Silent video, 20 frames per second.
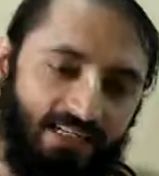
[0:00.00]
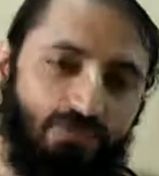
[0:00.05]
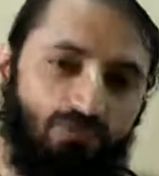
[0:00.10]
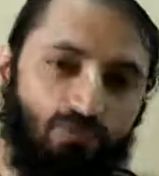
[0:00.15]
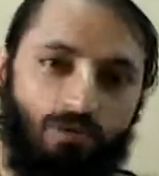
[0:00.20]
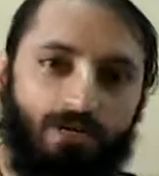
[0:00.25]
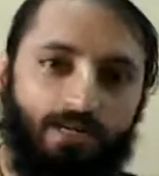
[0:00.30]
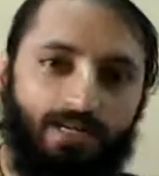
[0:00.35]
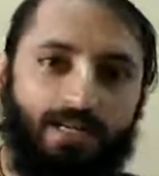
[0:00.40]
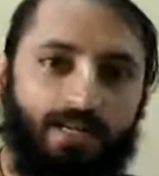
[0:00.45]
is
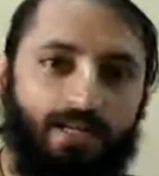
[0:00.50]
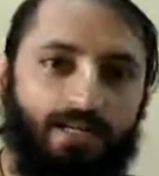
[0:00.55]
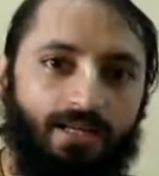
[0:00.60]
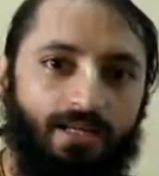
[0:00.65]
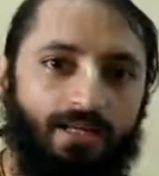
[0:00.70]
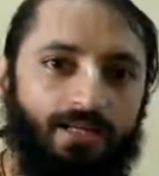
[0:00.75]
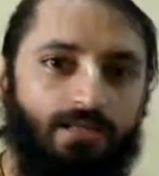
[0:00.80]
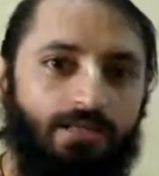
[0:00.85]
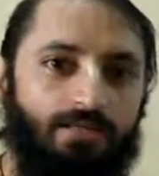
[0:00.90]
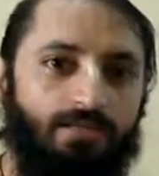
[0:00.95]
what
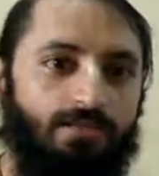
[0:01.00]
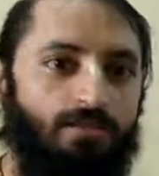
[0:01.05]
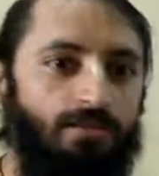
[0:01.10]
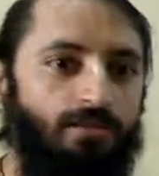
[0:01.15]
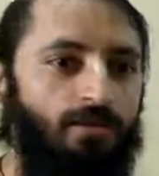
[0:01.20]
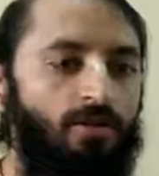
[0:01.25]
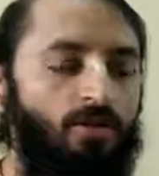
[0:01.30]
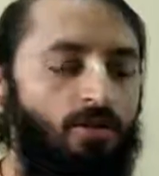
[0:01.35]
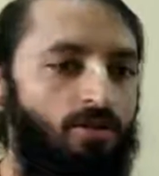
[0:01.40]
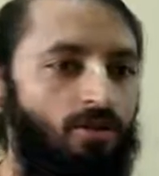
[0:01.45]
training is.
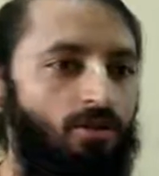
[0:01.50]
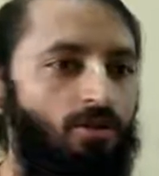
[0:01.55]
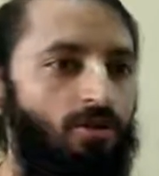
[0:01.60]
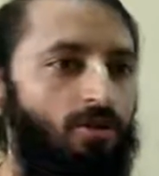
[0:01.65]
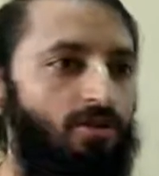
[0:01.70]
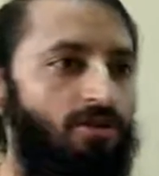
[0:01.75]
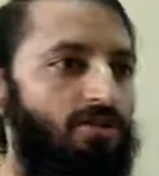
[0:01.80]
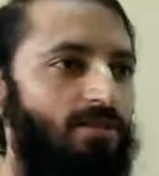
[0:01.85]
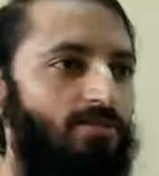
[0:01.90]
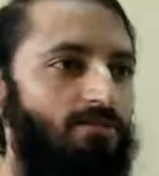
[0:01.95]

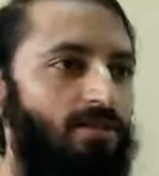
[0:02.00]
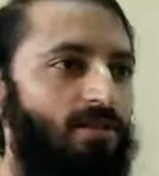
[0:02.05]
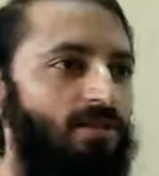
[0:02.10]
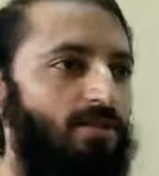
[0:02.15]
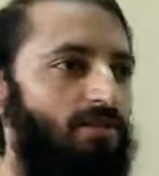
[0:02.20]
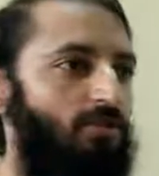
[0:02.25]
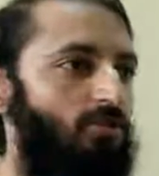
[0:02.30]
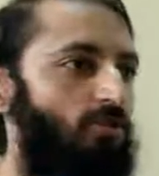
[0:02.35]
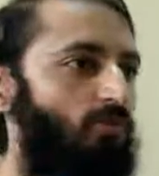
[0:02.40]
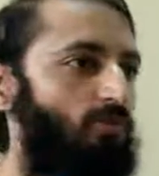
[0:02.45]
Not
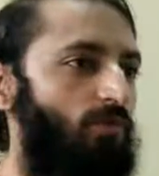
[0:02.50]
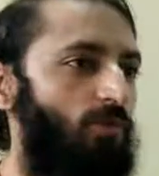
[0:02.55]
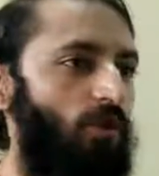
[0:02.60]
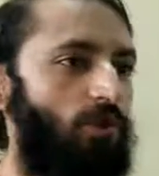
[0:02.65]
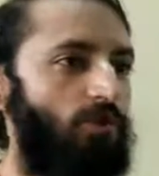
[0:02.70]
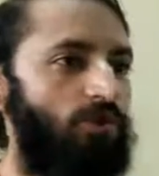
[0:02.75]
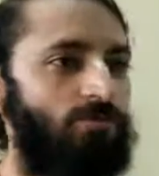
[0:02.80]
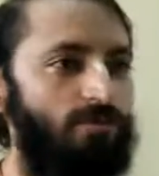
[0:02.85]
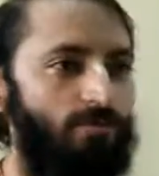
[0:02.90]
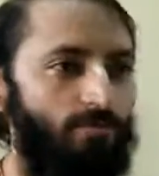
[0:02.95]
something, you know,
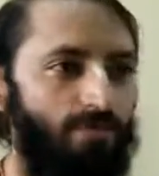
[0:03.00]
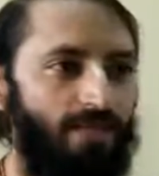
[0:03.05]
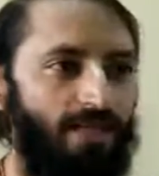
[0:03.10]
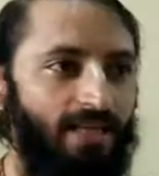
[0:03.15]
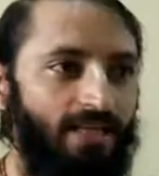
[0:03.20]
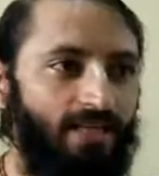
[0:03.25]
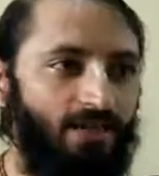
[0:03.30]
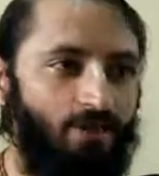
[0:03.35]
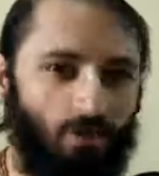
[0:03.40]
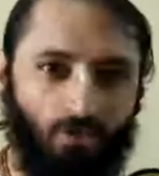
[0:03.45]
follow some
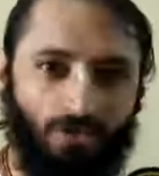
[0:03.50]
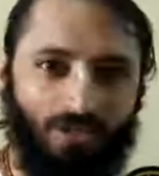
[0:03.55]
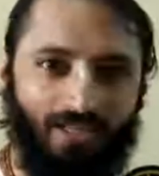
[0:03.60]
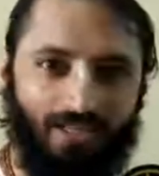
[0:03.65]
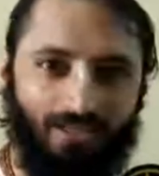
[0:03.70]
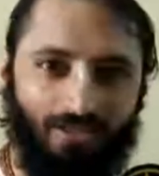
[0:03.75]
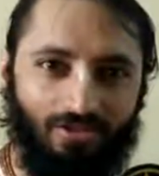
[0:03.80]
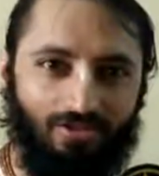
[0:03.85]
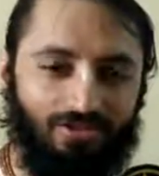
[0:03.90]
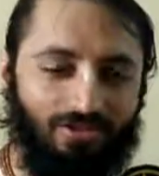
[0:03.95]
daily
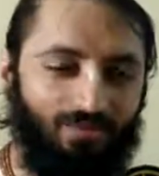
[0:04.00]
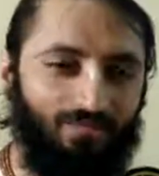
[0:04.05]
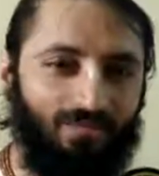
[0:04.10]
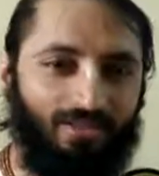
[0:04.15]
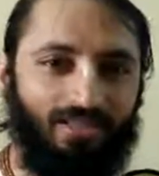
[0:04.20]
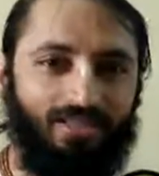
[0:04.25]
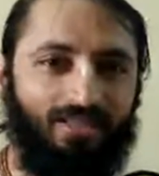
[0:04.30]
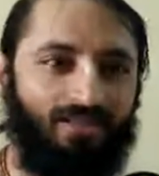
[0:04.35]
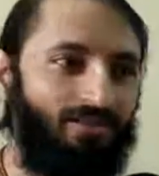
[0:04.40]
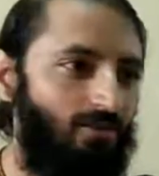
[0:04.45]
routine or
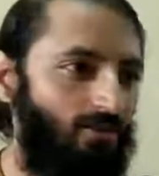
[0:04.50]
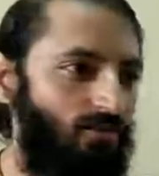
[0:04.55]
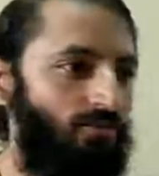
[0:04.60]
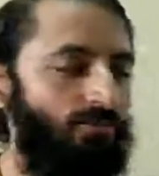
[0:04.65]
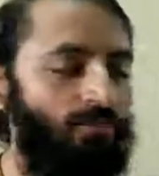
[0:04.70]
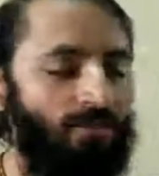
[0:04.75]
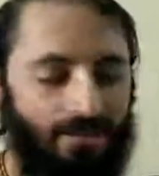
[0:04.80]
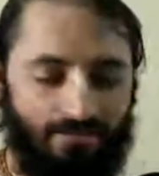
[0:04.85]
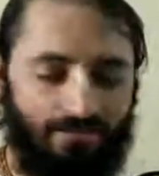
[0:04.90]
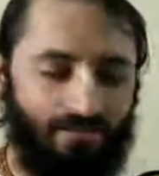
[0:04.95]
something, you know.
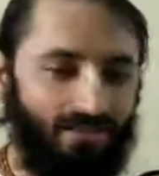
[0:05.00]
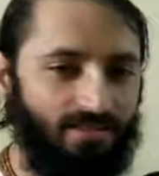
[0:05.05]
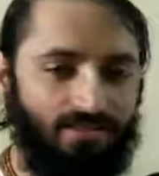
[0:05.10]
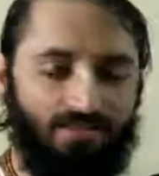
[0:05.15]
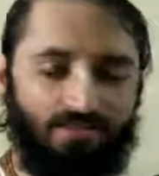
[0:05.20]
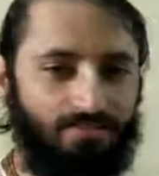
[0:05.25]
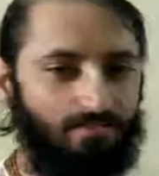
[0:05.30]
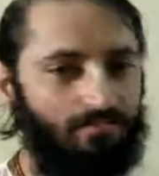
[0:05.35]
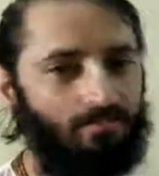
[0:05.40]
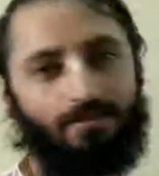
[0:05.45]

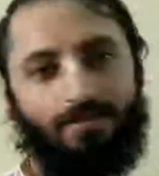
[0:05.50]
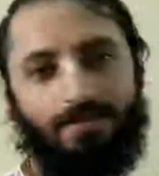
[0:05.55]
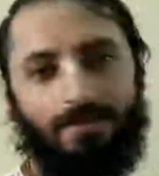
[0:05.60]
That's